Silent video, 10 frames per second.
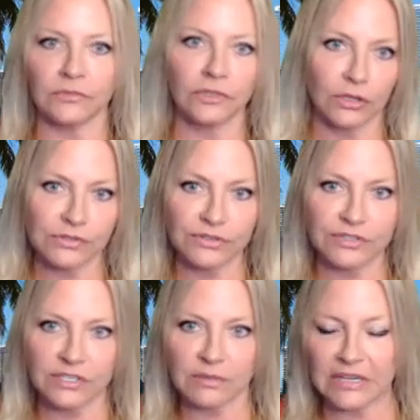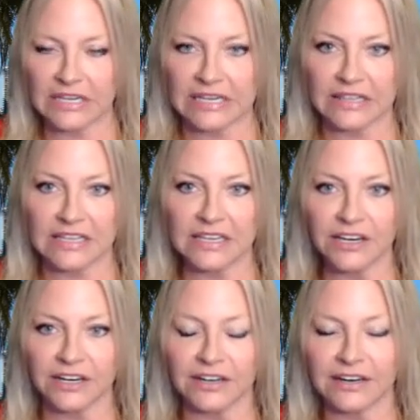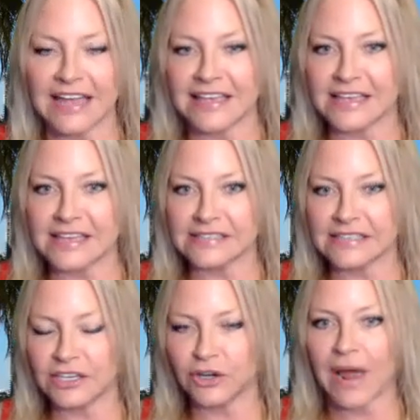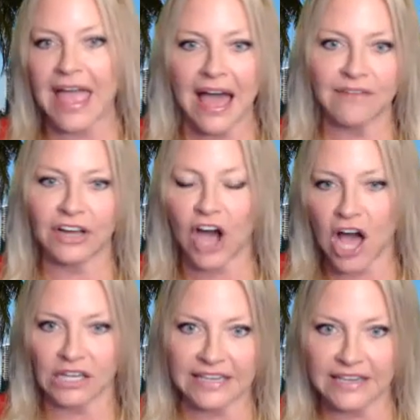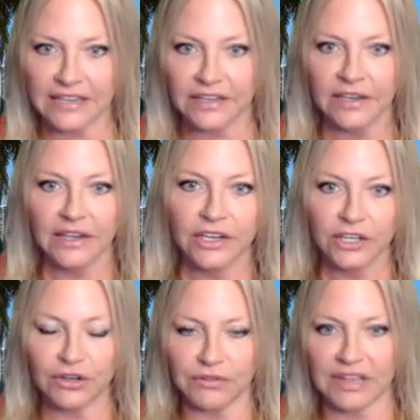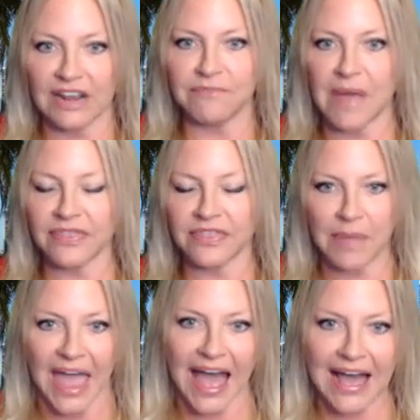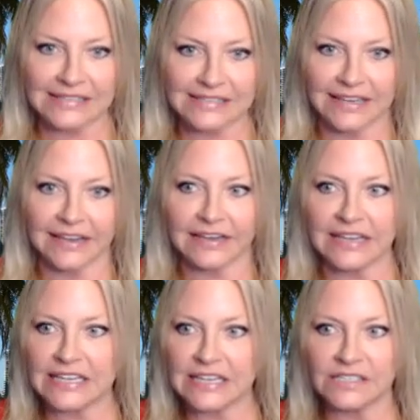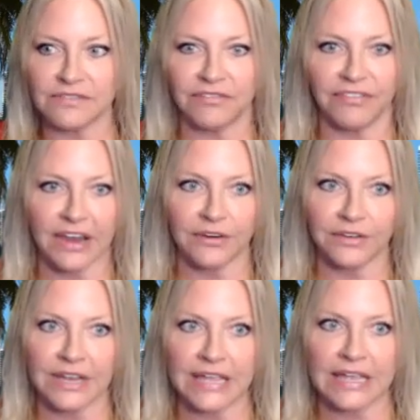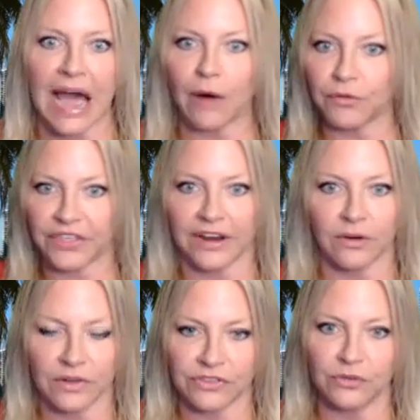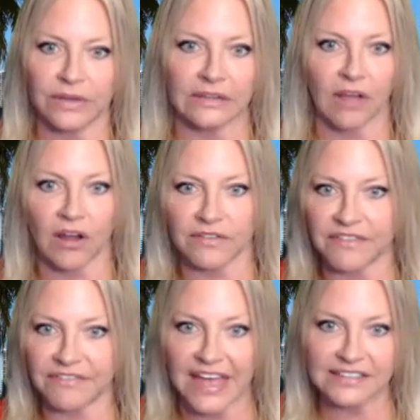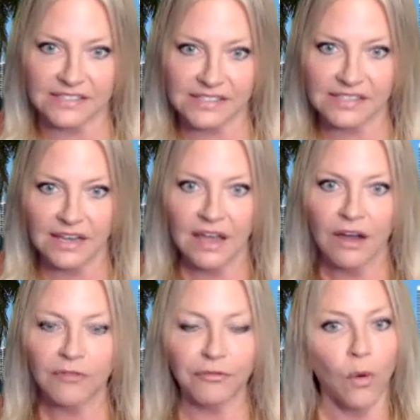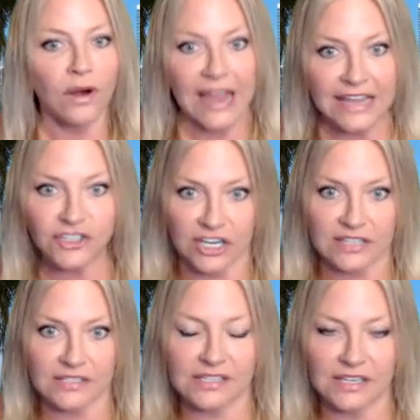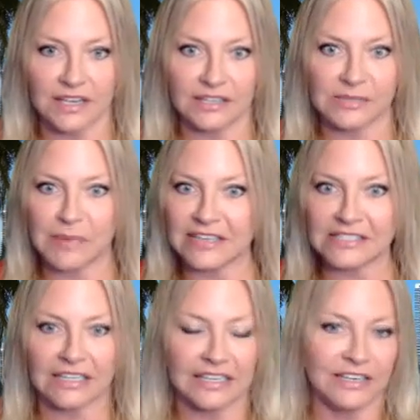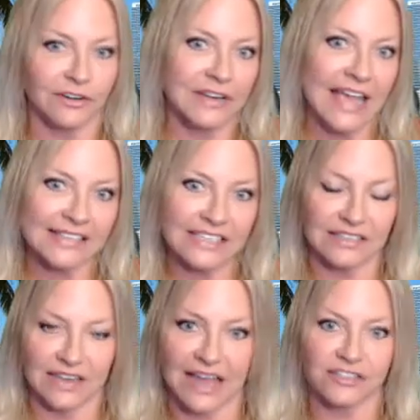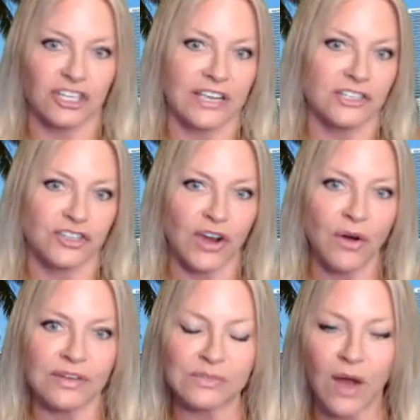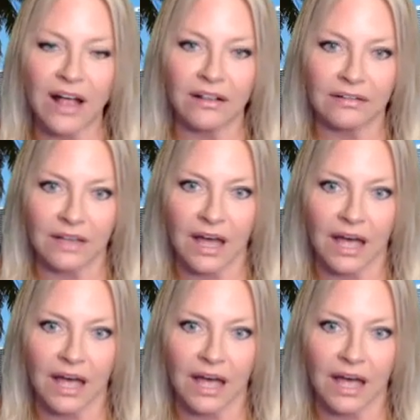closer to the beginning of the year, is, I have a colleague, that I've met in the past, and he's very out there with doing a lot of events for agents. It's basically, he has actually a show as well,